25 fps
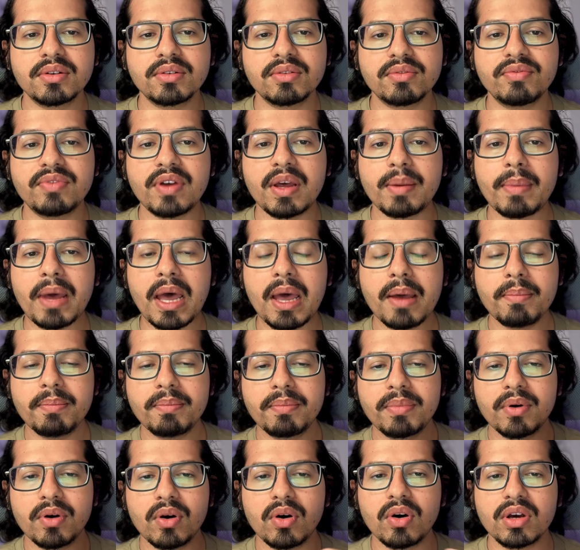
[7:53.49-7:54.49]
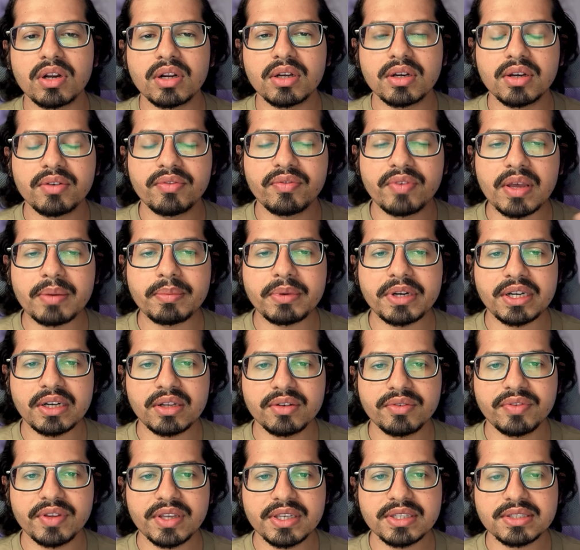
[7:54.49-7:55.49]
web app or a web
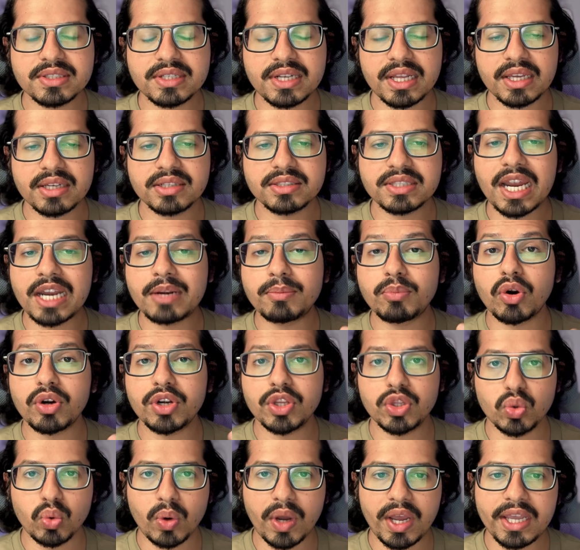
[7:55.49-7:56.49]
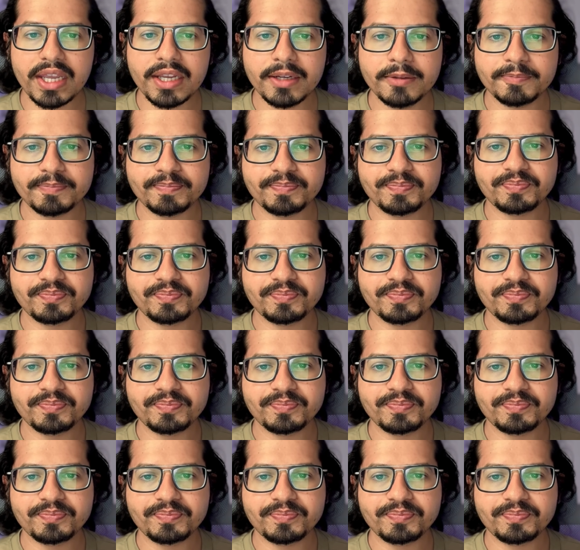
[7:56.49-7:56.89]
interface like a chatbot UI.